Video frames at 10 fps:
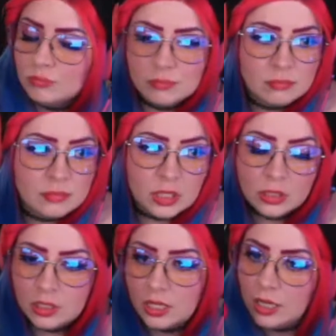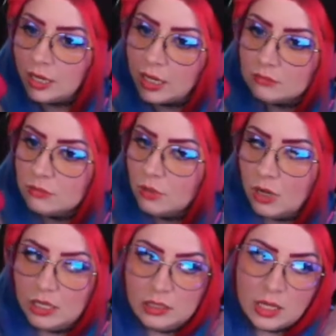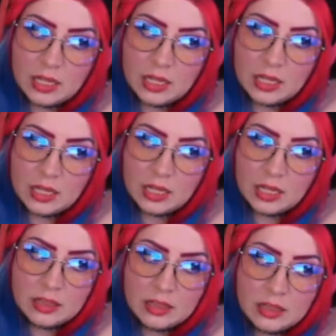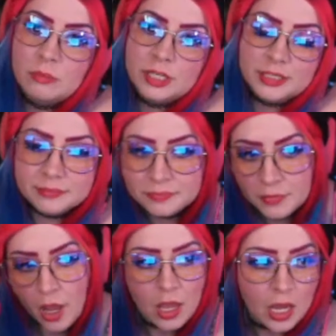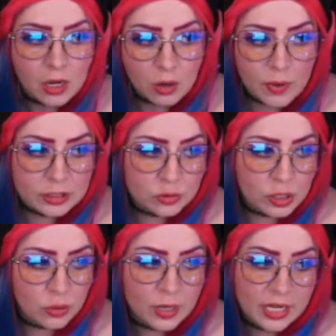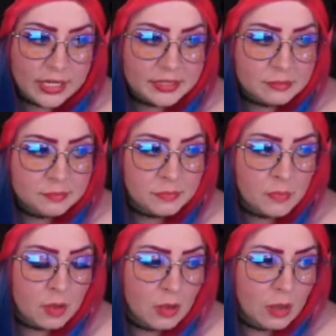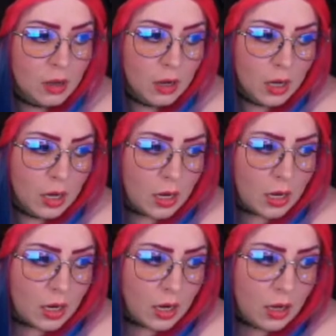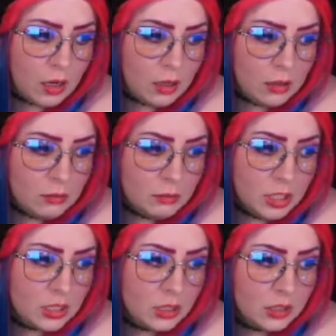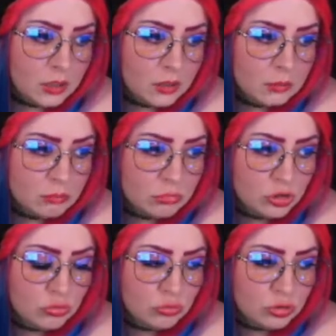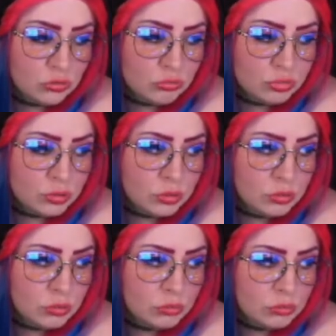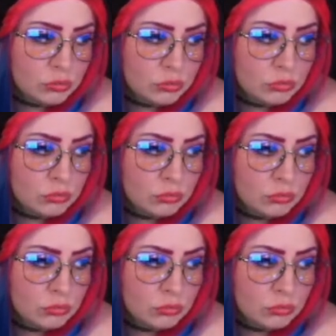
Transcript: They look like, I don't know. I think they look good on me in a retro way. Boom, boom.